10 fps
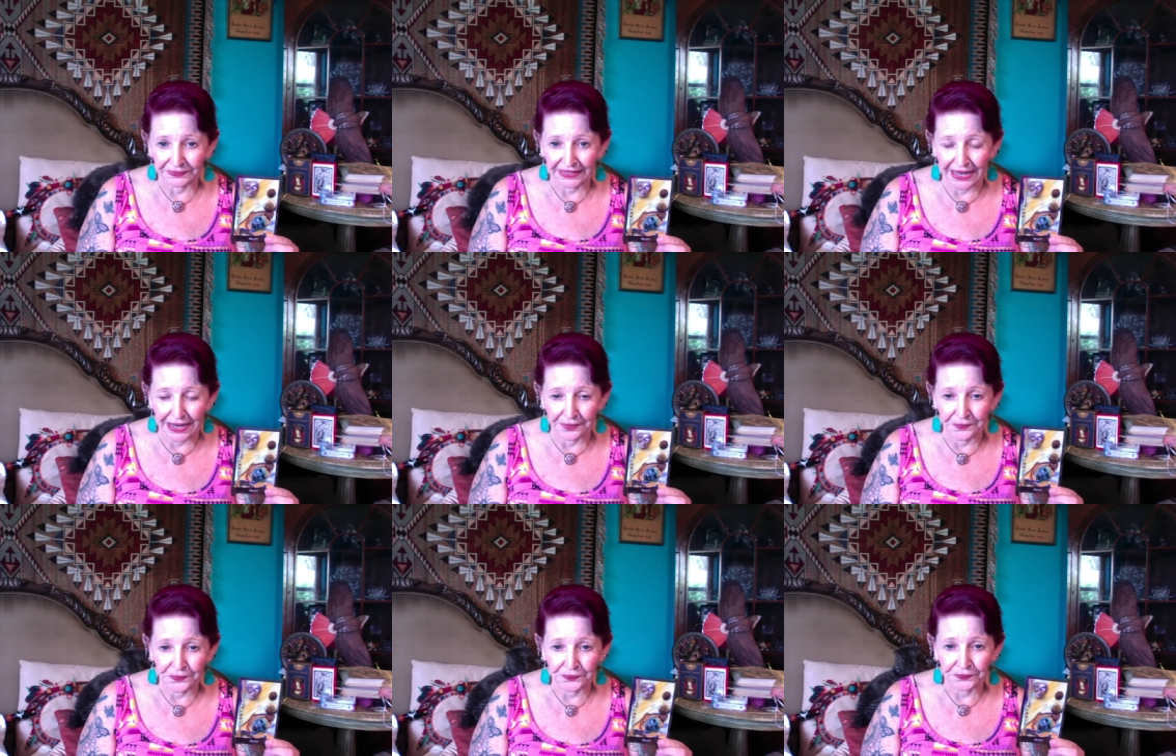okay,
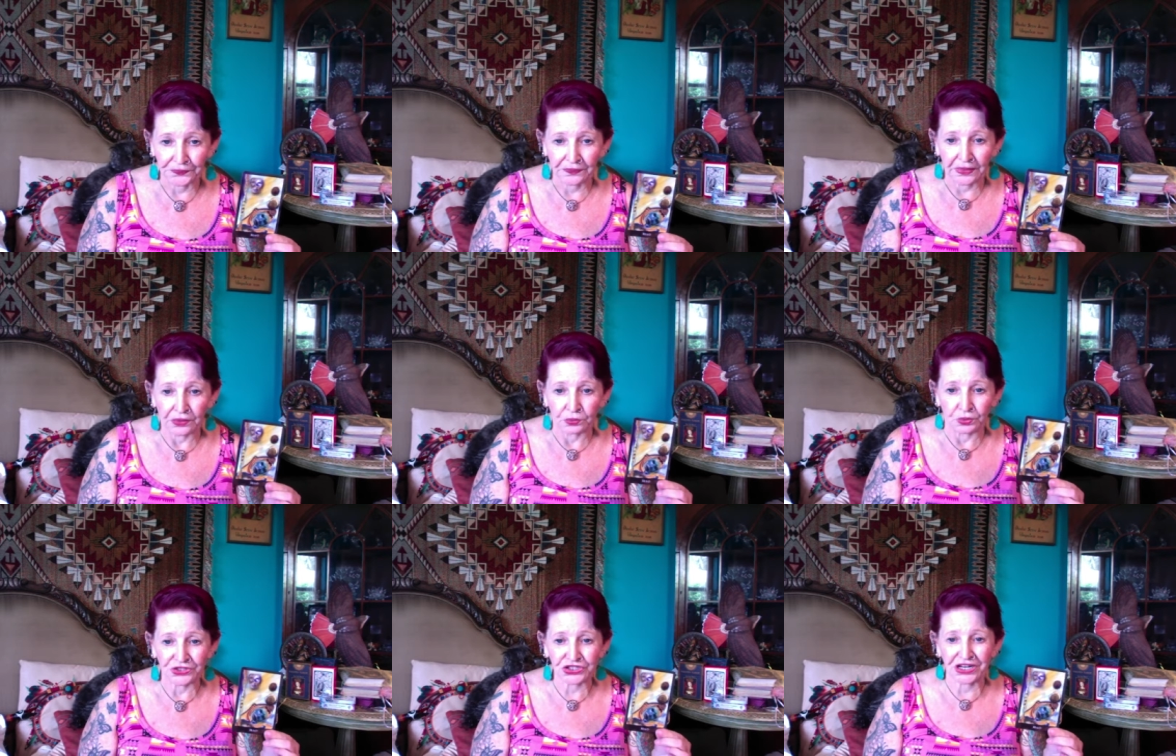
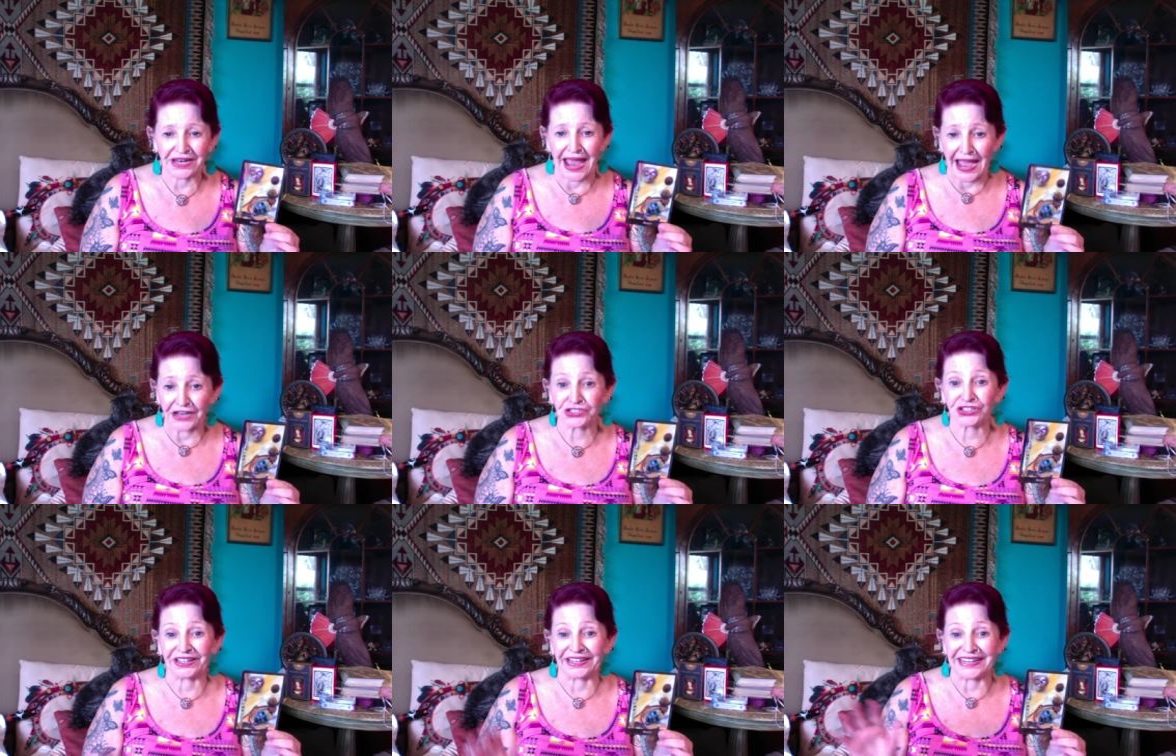which can
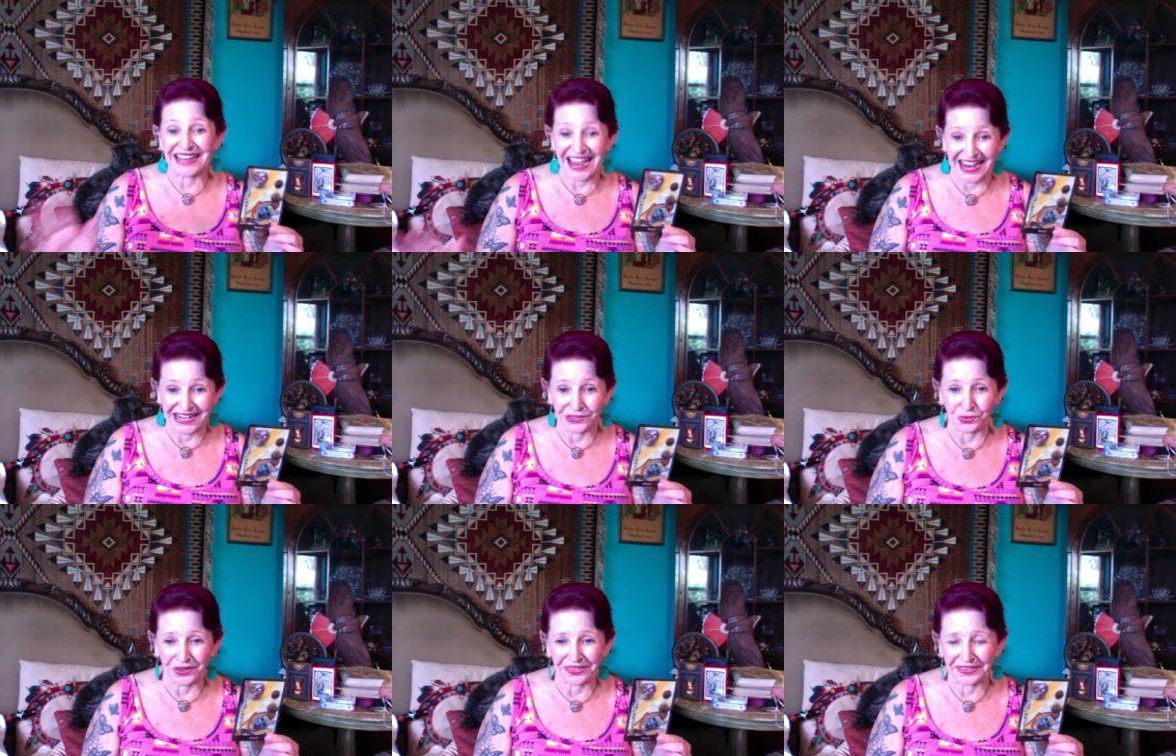actually aid
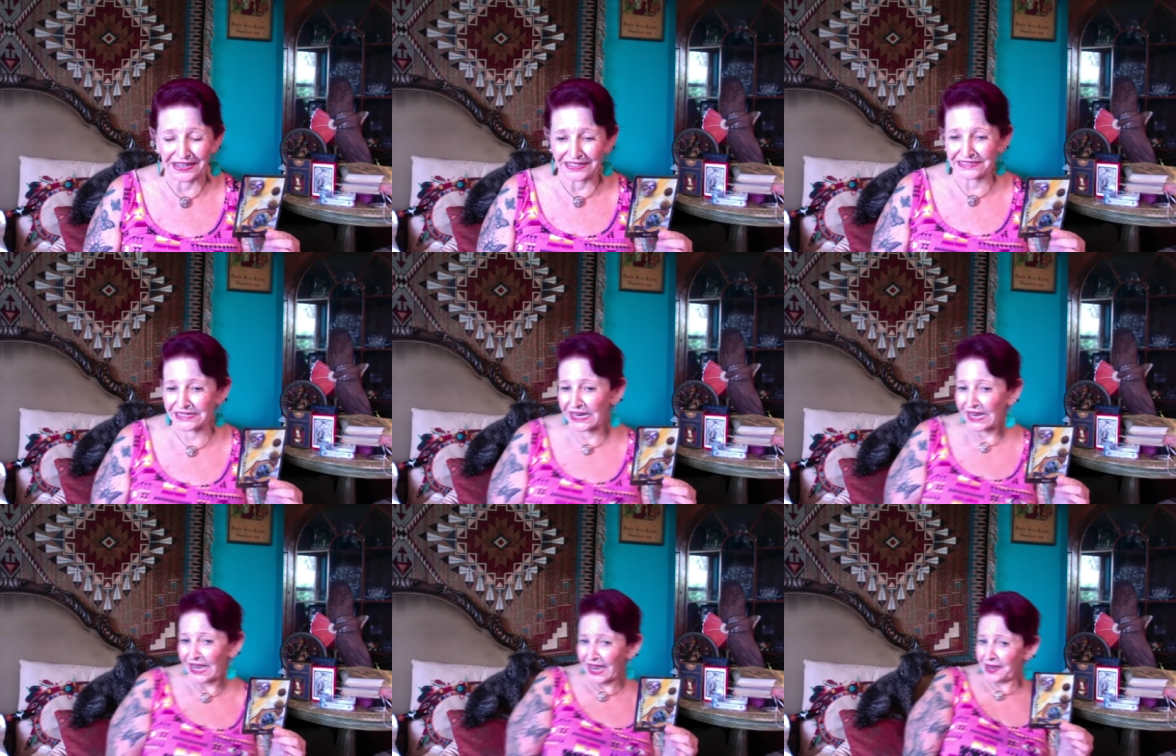with things.
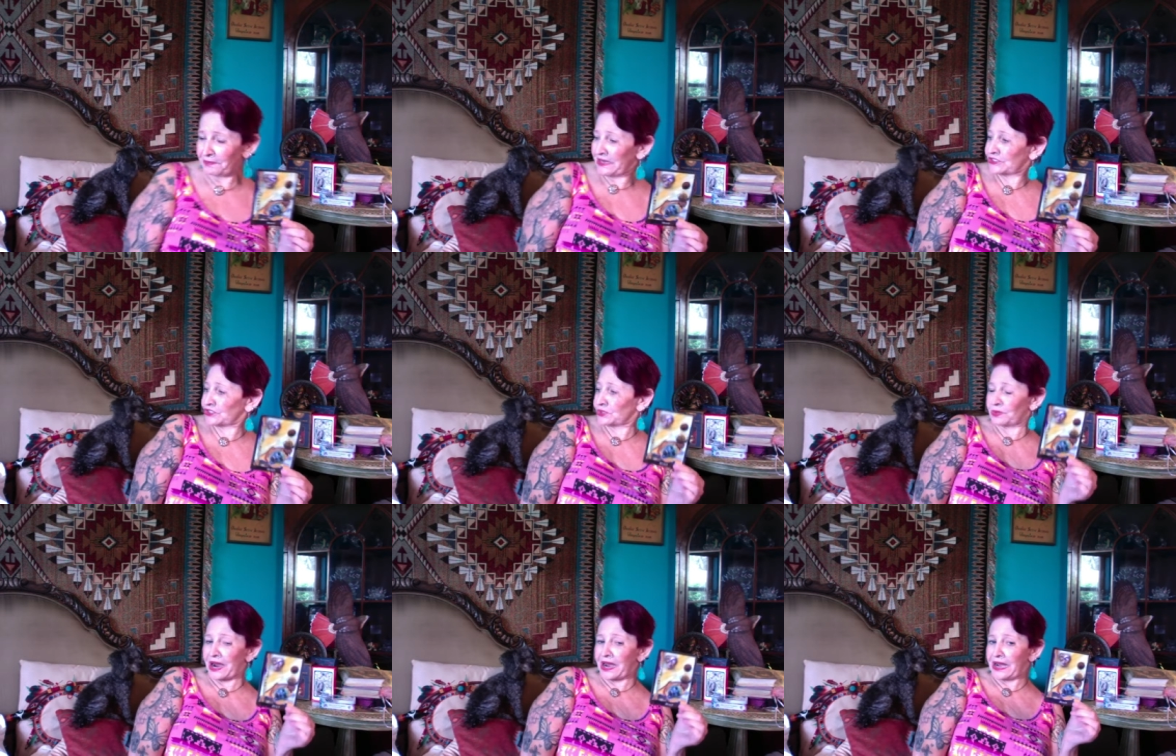Hey, Mr.
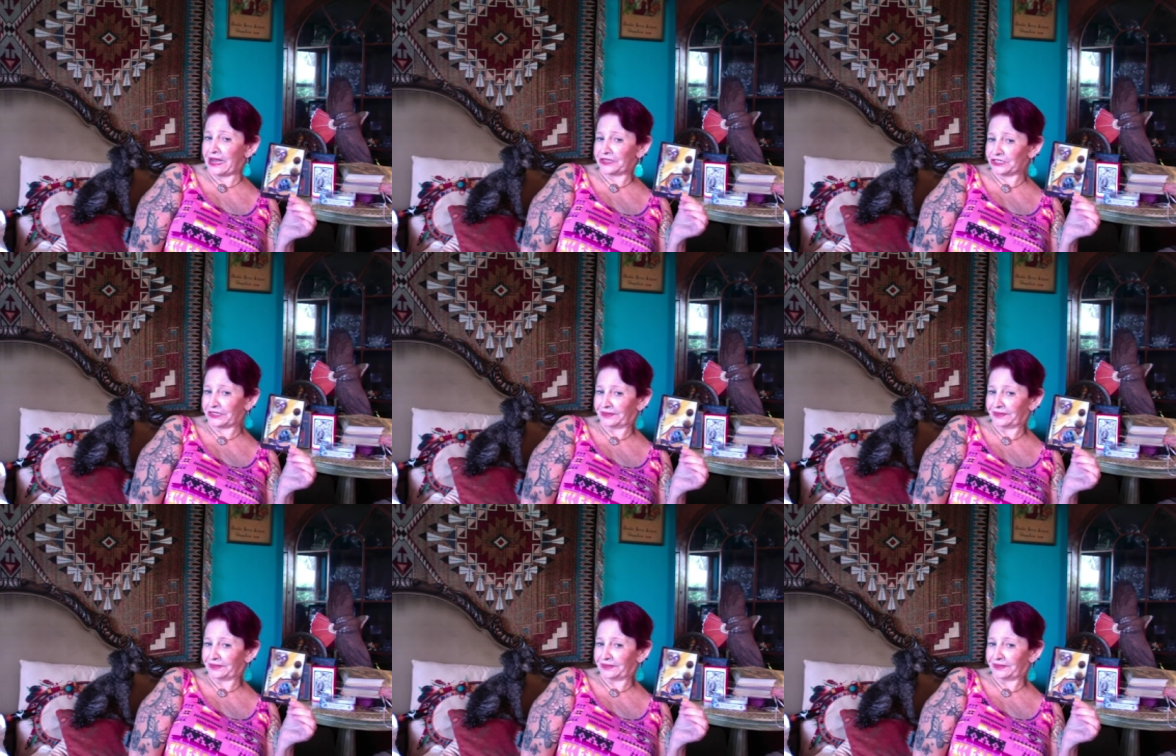Raj.